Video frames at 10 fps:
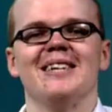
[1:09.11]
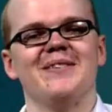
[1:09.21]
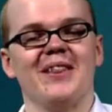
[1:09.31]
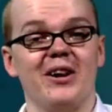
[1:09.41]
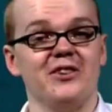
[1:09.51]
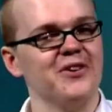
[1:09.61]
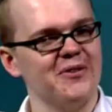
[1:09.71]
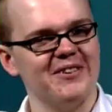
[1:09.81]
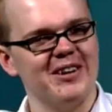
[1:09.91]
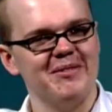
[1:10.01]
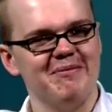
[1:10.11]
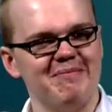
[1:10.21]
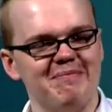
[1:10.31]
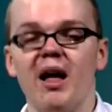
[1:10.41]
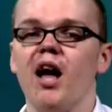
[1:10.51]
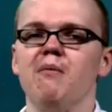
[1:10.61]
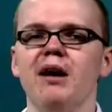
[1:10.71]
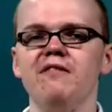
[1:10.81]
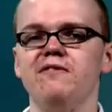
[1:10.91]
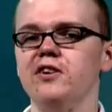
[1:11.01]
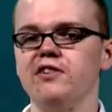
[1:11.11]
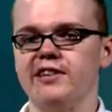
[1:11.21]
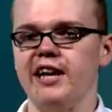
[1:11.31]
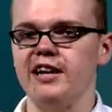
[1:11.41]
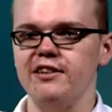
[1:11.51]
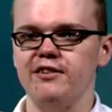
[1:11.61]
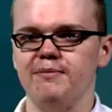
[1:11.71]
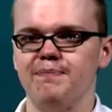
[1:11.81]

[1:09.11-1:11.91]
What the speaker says: without a sofa. My first guest,